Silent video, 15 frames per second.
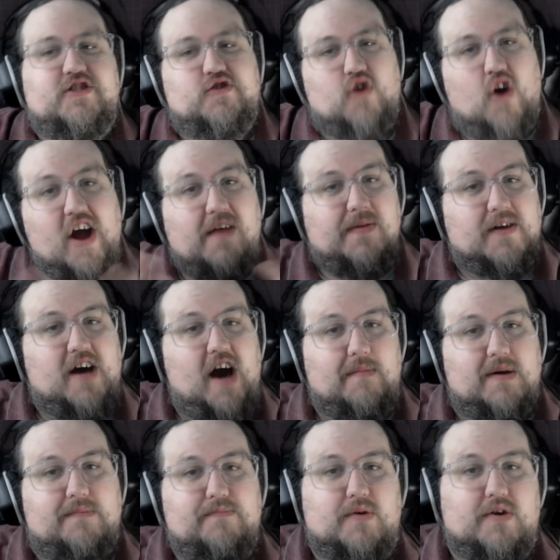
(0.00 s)
drawing the
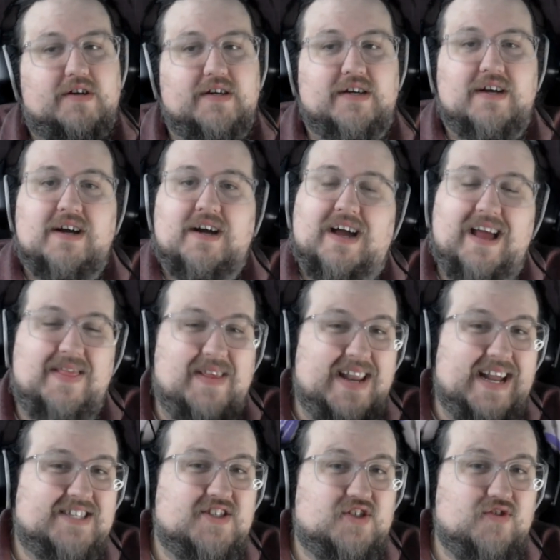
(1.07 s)
comic book in the
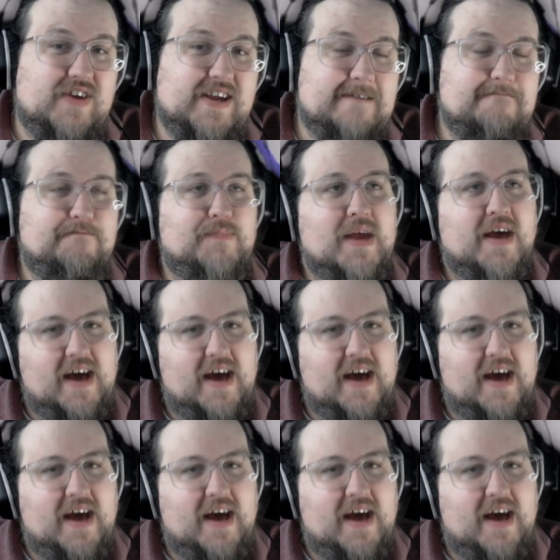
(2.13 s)
next stream,